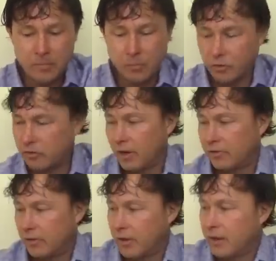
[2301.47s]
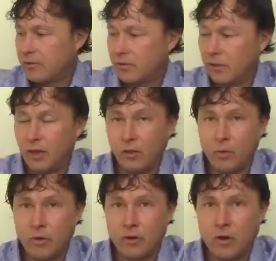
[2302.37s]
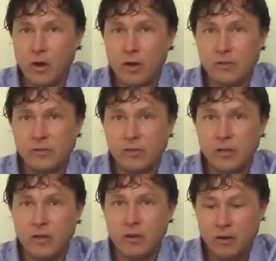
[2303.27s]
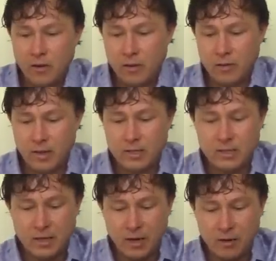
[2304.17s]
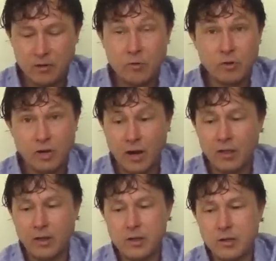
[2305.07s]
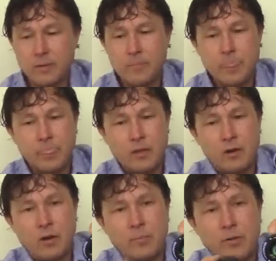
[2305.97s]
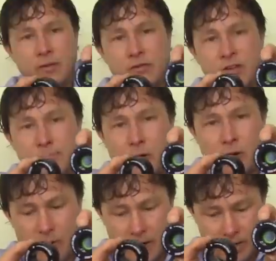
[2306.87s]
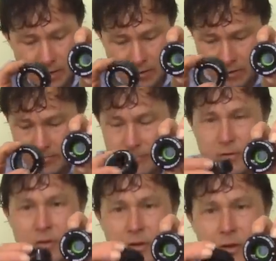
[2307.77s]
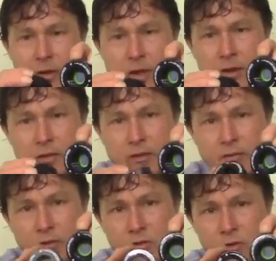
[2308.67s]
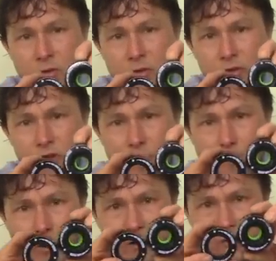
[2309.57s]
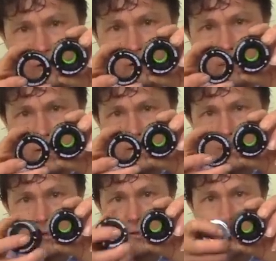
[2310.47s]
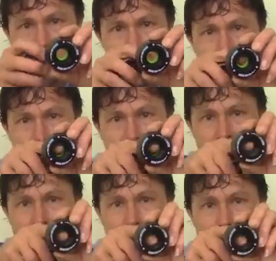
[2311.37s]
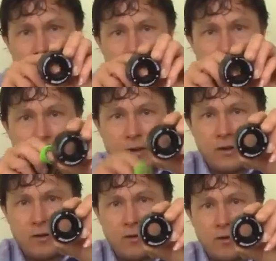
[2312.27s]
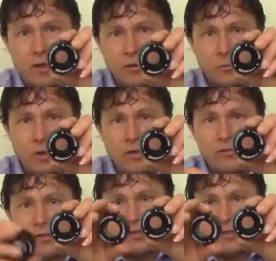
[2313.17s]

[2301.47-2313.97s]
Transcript: which is actually less, lower in cost than the N C eight hundred, which I like, um, is this part right here. And the difference between these two parts is basically this little ring right here as well as the